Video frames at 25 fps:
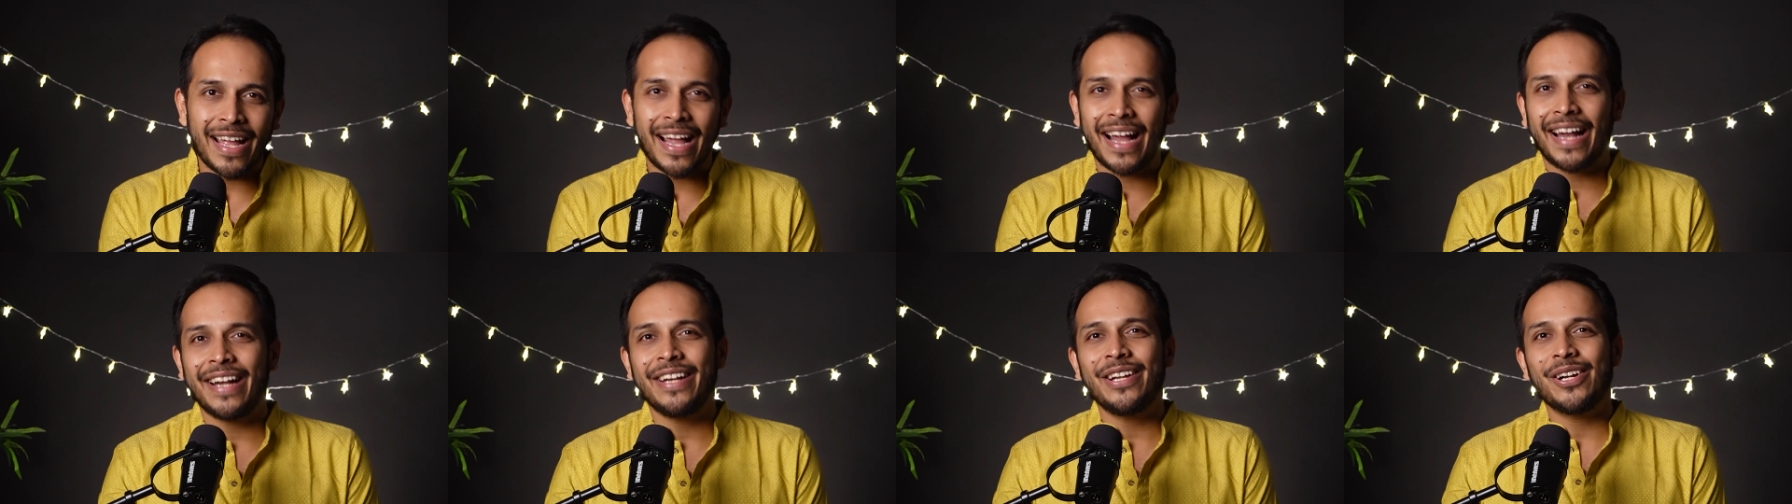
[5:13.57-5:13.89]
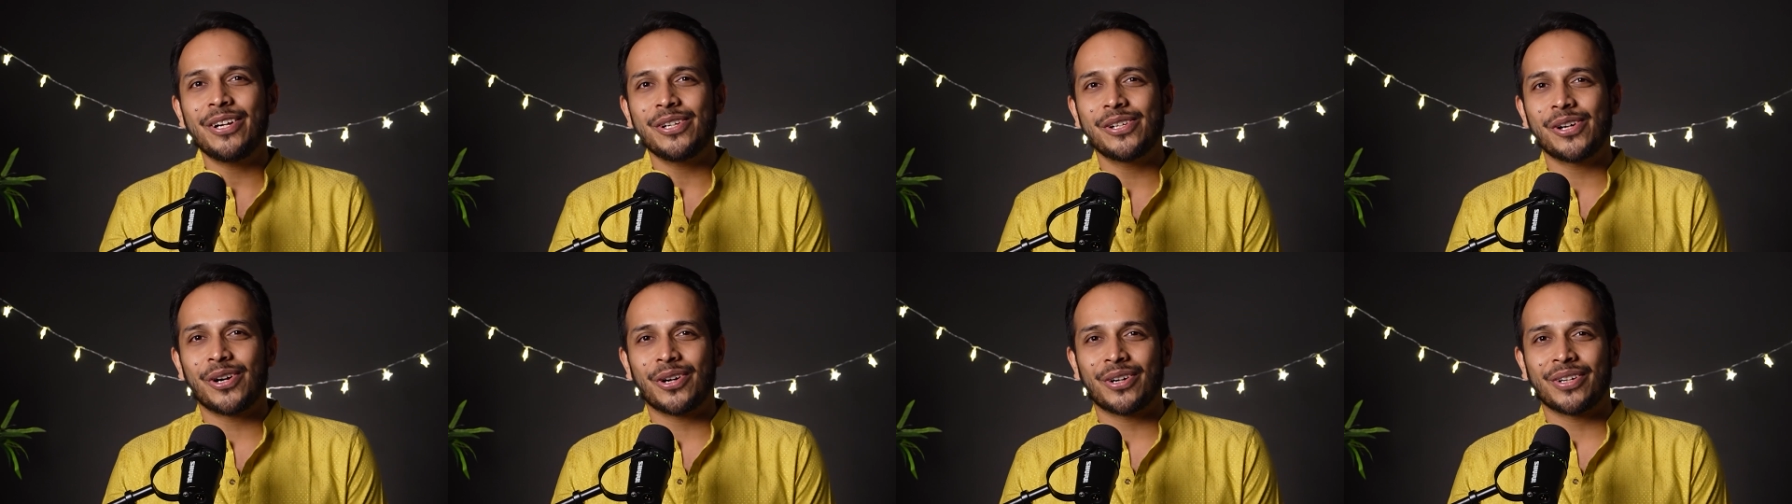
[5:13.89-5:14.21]
and
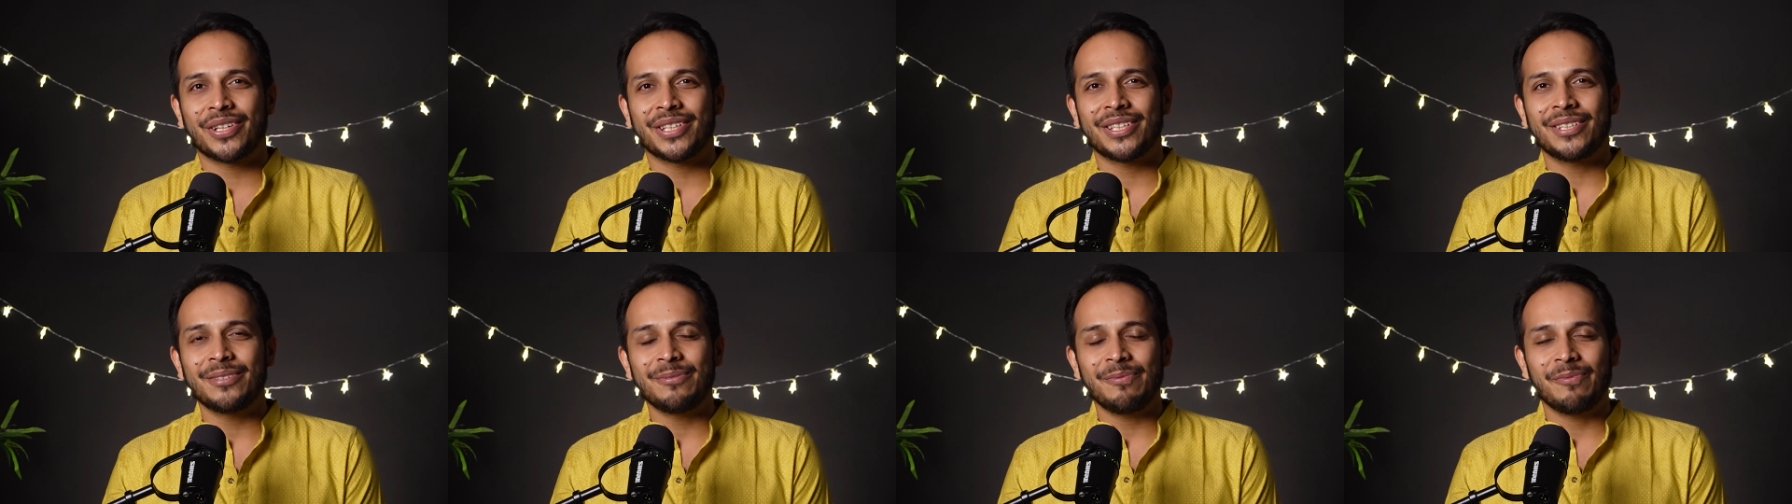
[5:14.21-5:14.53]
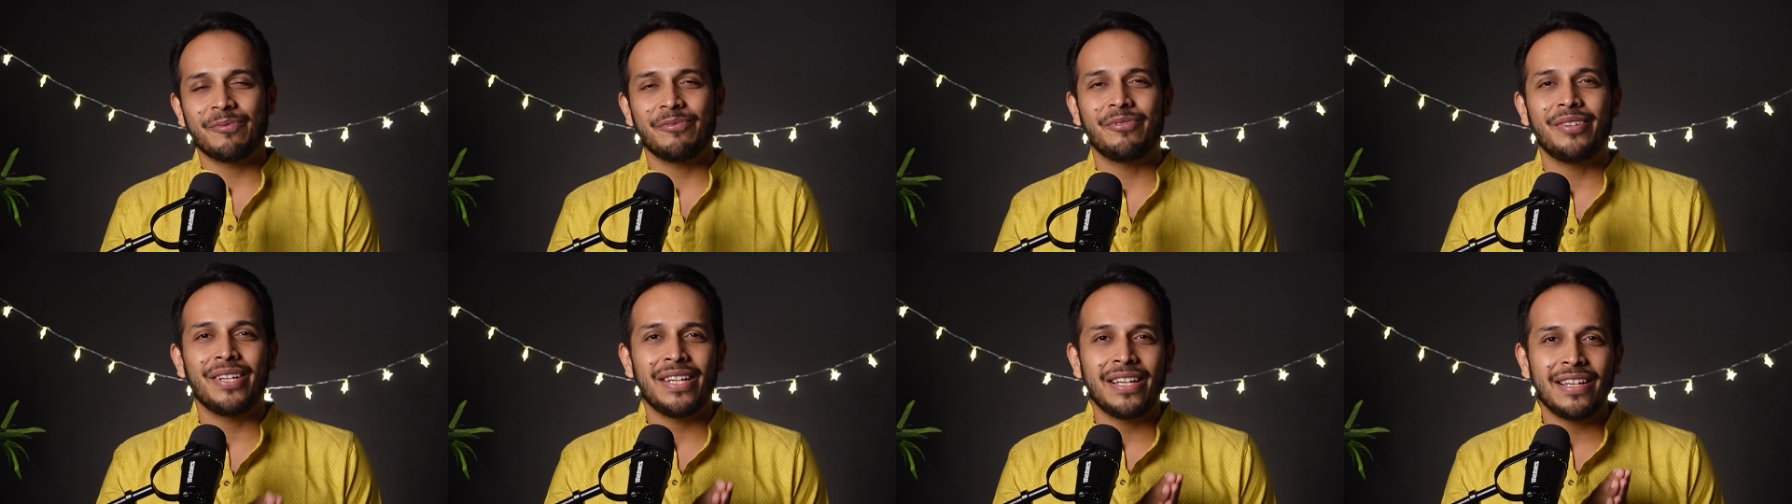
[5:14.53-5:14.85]
your doctor
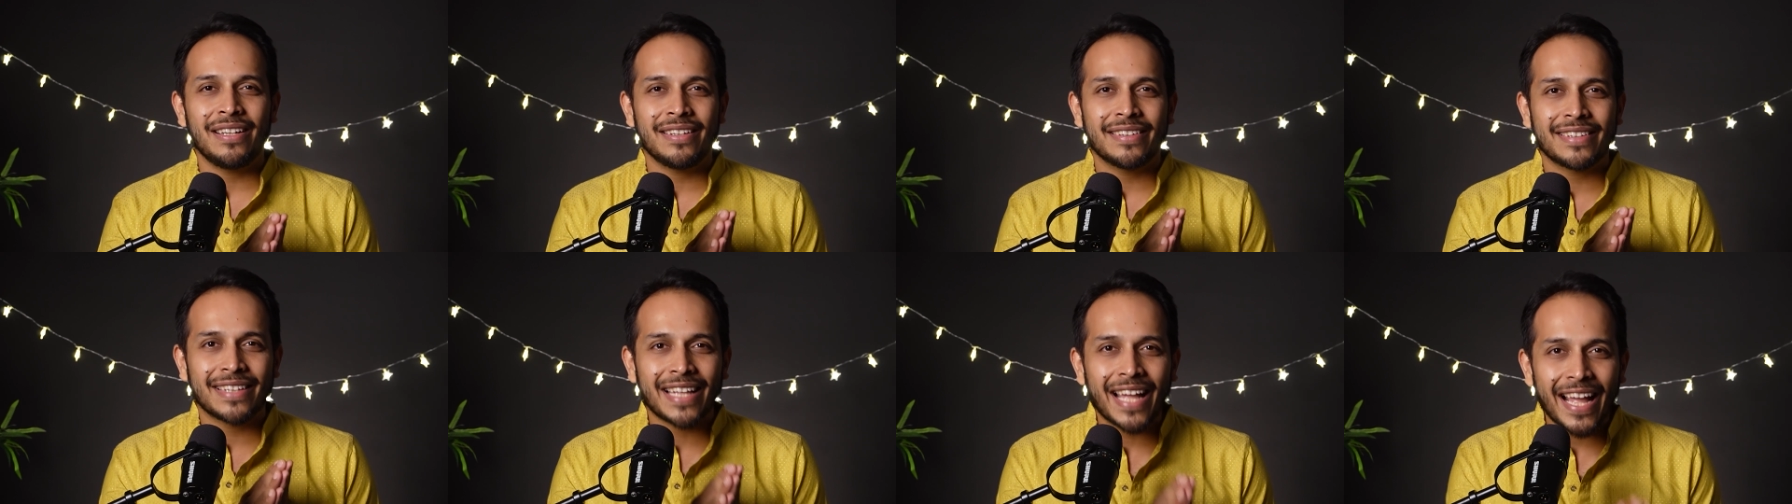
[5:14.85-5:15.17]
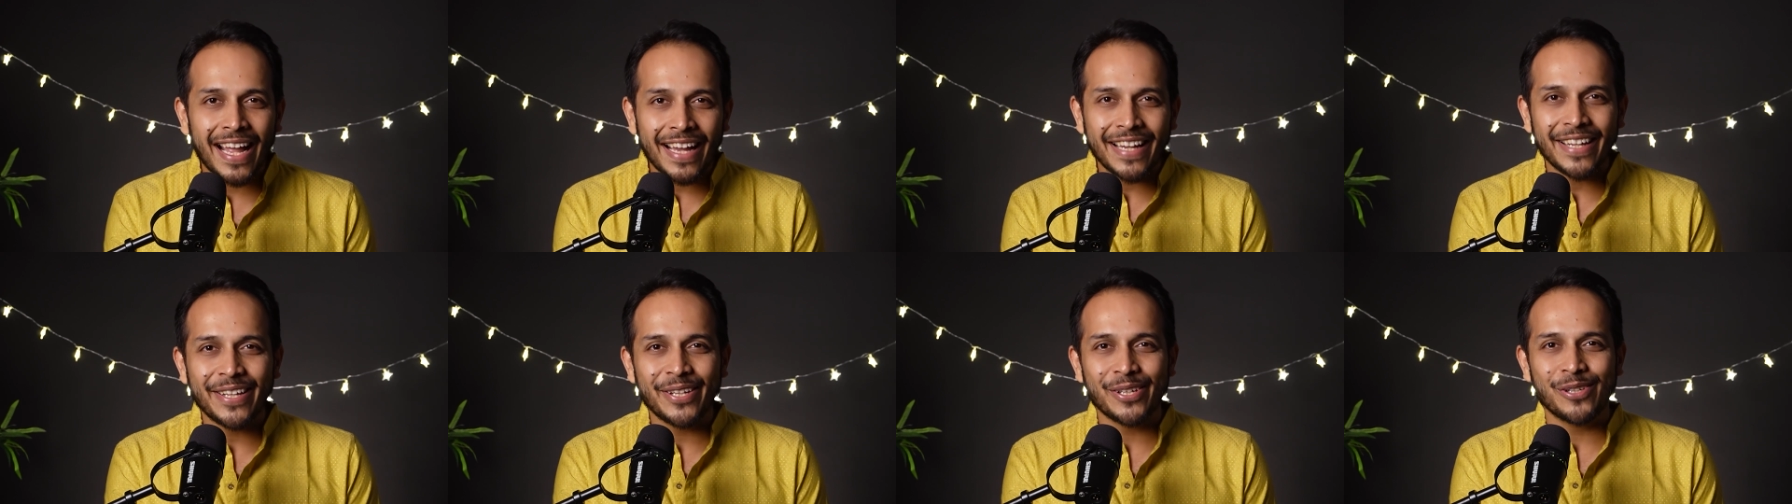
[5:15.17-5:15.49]
will
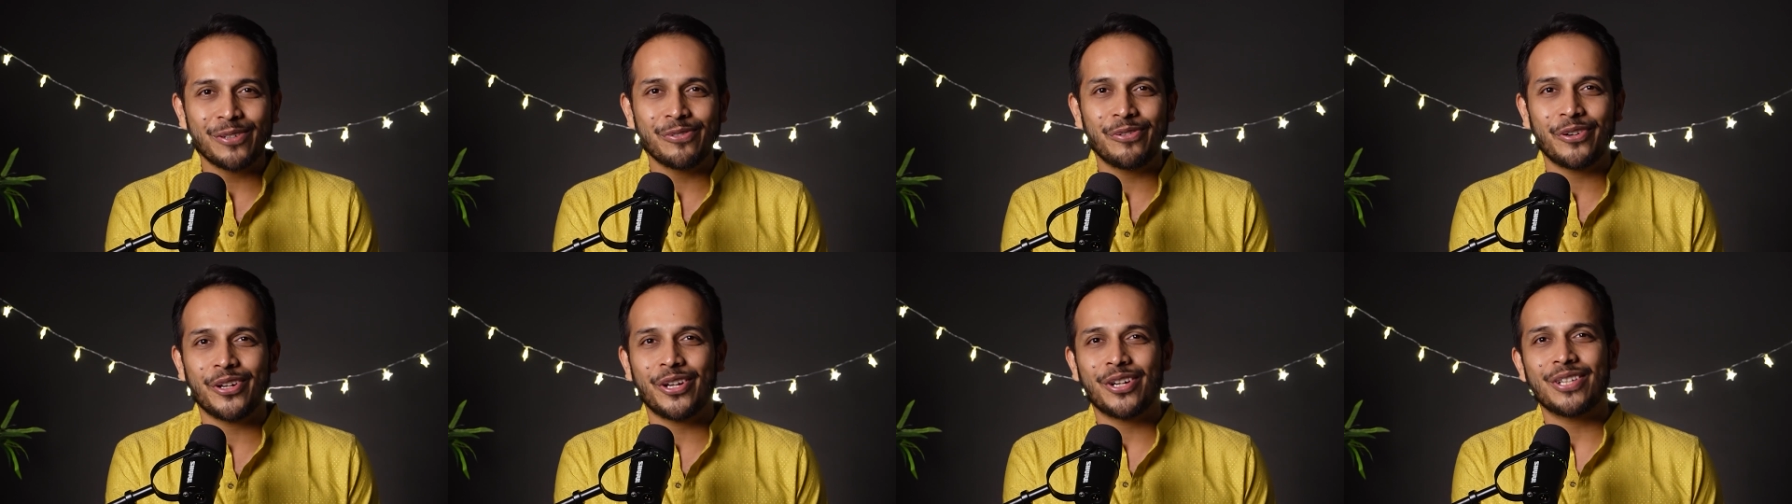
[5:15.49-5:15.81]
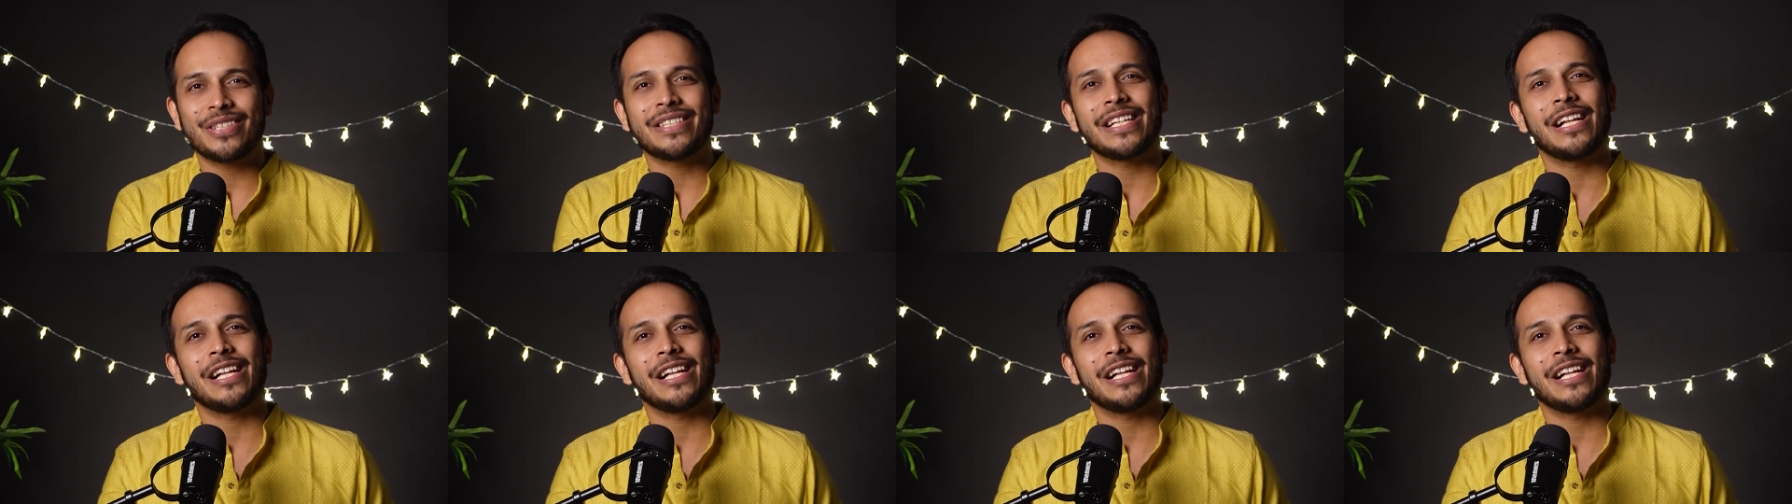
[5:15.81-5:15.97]
thank you for your